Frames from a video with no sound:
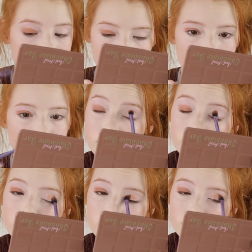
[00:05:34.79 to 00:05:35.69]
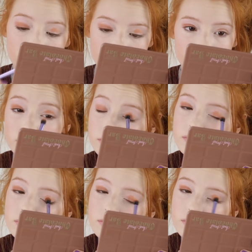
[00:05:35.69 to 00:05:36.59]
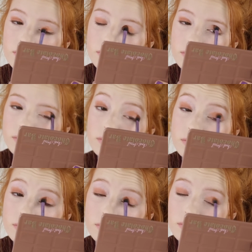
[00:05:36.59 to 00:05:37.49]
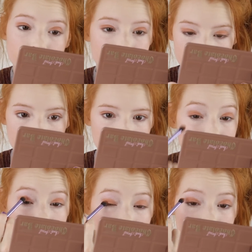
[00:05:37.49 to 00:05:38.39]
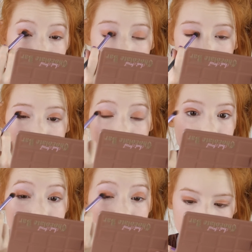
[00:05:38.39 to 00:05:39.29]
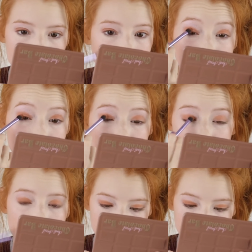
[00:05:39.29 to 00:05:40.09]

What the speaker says: (no one is talking)